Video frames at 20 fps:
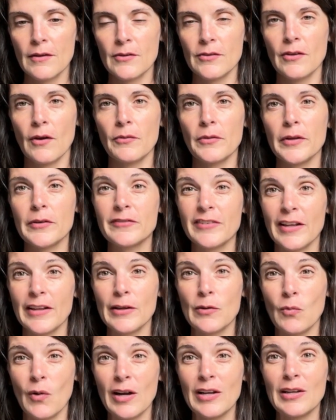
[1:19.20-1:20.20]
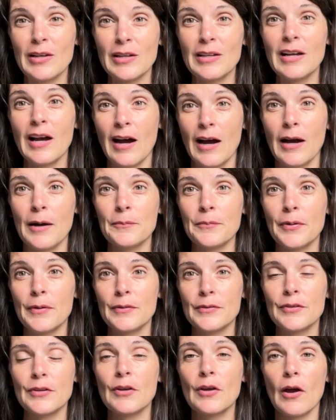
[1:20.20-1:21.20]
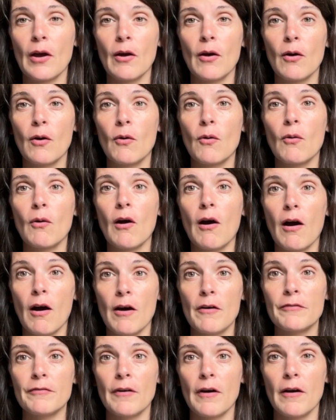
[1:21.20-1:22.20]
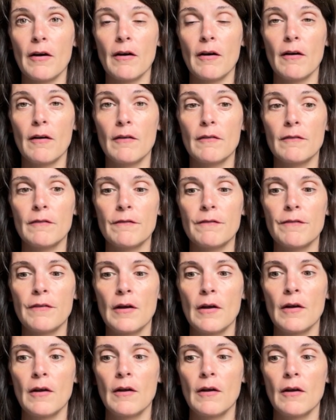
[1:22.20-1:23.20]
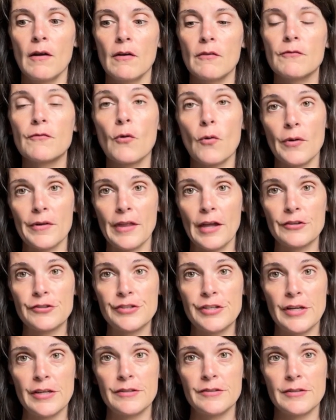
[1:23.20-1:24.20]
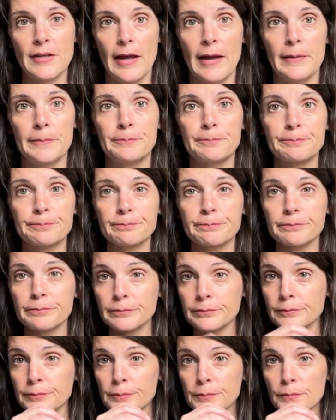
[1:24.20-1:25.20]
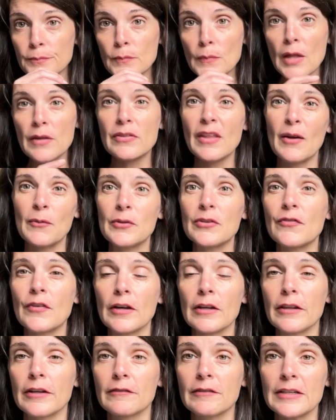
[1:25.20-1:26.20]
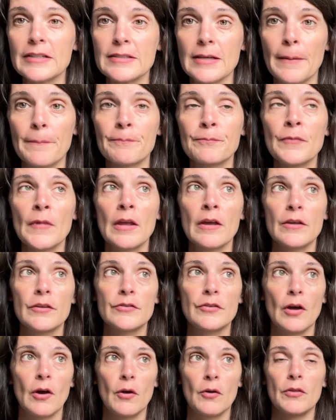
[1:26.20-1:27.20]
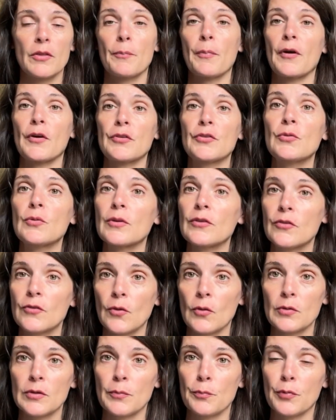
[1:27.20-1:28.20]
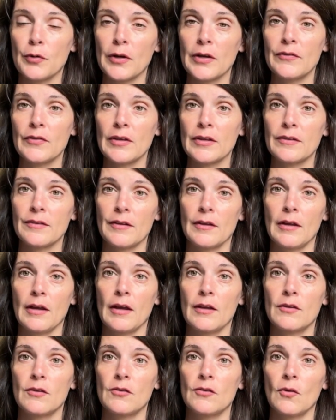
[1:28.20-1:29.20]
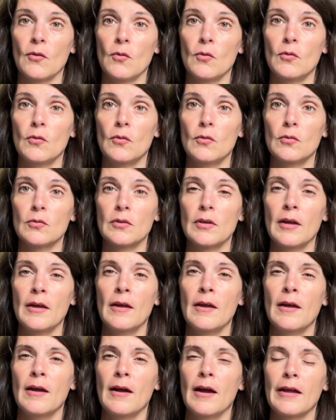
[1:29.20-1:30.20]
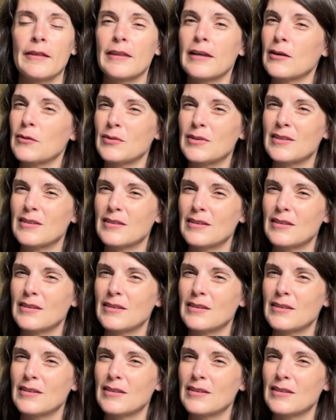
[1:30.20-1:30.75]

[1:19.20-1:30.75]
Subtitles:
only really one good comp to go off of for that sheet set. That was fairly recent. So the person who had sold it previously had sold, I think it was